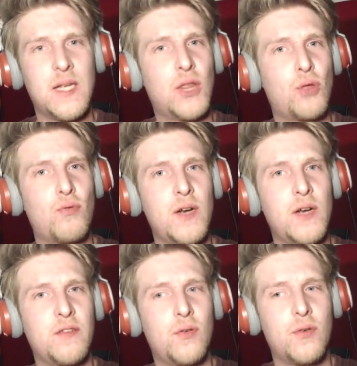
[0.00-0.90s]
It said
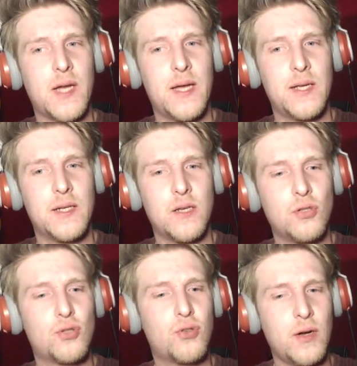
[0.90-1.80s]
3 to 4
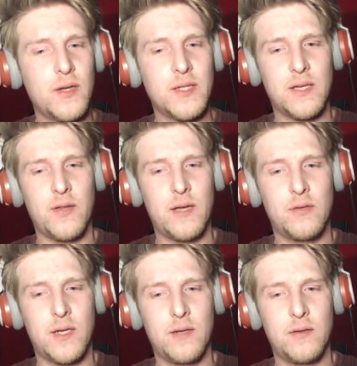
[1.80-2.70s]
days. I could try and sell
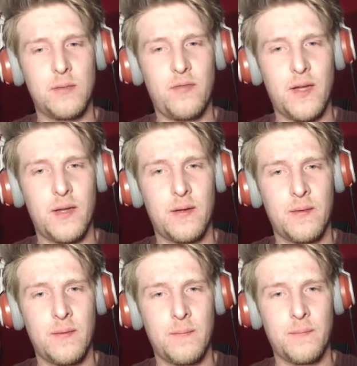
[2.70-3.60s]
the house now, to be
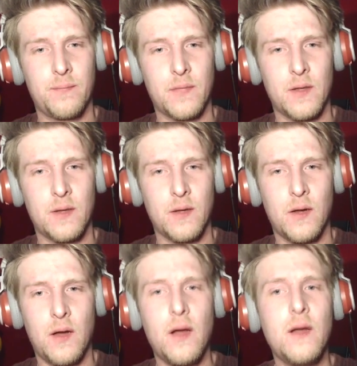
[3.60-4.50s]
fair.
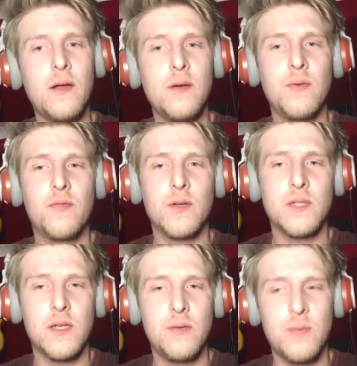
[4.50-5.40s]
Oh,
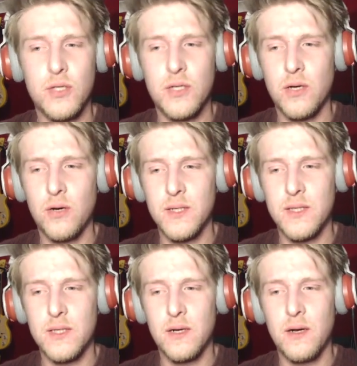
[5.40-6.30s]
we've got so much
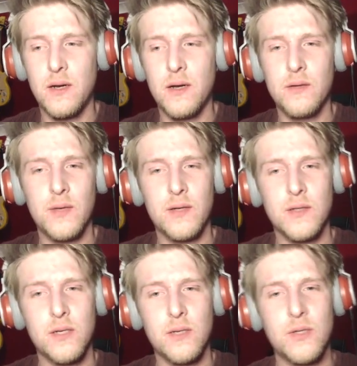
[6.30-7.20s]
time to...
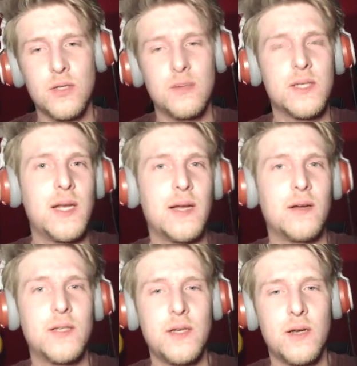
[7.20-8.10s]
We got so much time to
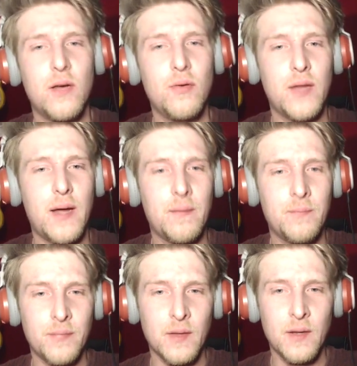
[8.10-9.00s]
sell it. I didn't know
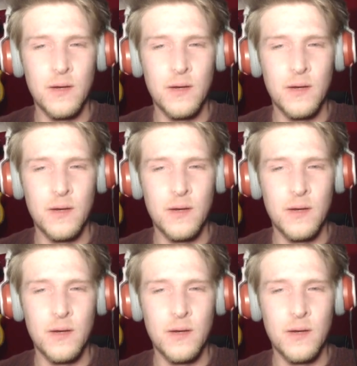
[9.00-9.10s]
that.